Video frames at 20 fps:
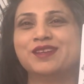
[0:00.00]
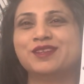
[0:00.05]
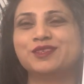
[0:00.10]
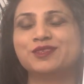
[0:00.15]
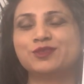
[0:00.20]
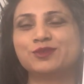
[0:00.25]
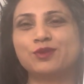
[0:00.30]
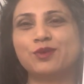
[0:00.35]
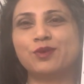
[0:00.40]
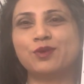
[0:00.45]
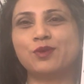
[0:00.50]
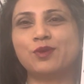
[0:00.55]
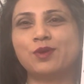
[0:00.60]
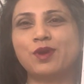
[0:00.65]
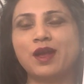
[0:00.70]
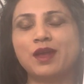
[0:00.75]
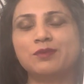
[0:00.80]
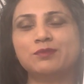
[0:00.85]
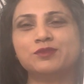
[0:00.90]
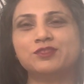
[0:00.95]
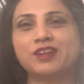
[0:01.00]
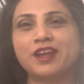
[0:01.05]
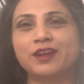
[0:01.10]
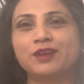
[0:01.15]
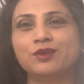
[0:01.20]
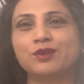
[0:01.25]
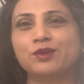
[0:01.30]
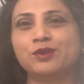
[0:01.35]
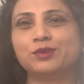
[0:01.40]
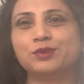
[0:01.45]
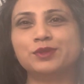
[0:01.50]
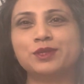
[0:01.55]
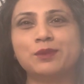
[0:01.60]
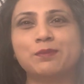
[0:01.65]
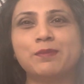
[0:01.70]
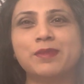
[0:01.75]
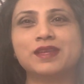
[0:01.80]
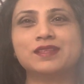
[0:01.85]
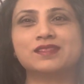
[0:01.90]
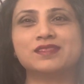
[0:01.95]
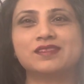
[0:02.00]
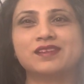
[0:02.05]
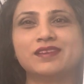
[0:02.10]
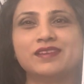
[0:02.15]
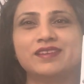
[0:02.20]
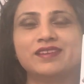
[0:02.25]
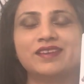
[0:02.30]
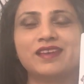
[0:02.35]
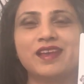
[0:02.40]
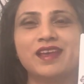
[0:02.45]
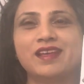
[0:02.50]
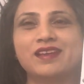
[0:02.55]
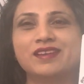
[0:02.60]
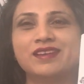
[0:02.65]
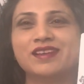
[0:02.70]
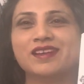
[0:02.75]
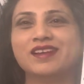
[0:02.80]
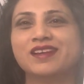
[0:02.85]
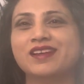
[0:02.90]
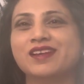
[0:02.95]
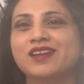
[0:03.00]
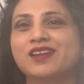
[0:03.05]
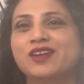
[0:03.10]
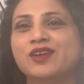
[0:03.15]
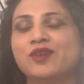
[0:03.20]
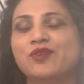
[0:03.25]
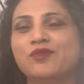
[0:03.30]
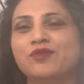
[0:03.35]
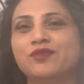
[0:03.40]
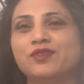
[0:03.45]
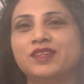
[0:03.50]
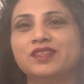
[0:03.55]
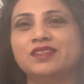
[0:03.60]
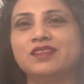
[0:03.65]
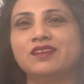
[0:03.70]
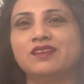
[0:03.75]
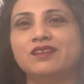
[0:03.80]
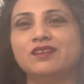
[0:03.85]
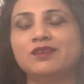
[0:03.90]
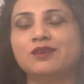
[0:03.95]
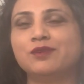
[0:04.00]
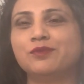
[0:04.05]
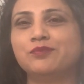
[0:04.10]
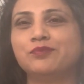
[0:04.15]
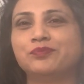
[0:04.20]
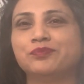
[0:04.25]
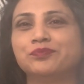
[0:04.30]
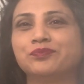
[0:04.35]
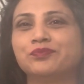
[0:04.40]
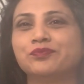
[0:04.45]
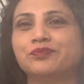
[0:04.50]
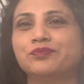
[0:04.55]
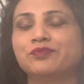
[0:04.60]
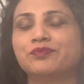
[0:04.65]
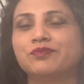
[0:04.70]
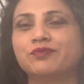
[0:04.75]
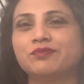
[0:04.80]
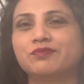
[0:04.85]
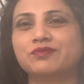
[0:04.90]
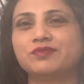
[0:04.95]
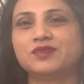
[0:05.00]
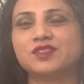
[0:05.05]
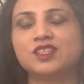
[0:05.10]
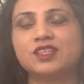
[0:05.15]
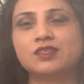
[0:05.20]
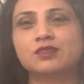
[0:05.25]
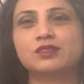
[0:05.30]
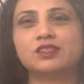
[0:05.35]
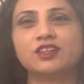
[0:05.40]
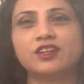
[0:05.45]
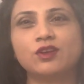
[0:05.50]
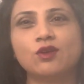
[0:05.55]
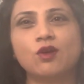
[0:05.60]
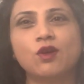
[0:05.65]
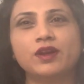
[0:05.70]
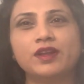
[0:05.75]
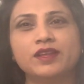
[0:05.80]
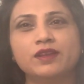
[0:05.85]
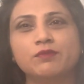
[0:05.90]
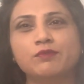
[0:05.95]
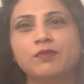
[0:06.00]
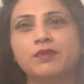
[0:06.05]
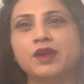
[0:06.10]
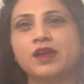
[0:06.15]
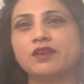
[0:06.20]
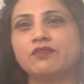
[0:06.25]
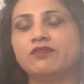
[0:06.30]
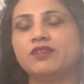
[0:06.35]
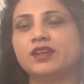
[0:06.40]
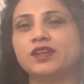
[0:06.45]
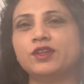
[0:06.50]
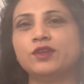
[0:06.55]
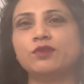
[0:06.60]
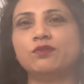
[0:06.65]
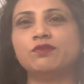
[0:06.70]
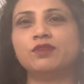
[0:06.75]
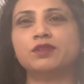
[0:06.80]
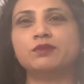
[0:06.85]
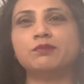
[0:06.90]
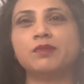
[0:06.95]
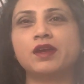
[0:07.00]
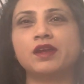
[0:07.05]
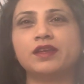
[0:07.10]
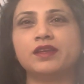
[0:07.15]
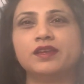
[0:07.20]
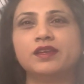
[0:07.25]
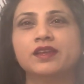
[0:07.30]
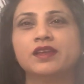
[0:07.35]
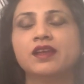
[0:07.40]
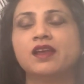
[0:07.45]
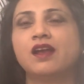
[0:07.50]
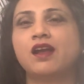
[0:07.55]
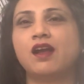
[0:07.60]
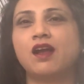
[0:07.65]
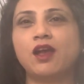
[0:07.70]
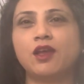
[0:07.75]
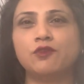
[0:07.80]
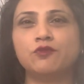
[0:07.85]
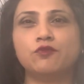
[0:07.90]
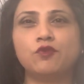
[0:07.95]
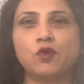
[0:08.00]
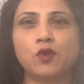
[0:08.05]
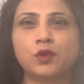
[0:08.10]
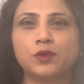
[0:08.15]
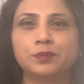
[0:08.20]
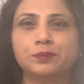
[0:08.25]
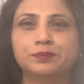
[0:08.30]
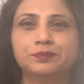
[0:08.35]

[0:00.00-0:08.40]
So I'm trying to do the best I can with the just recording my video with my iPhone.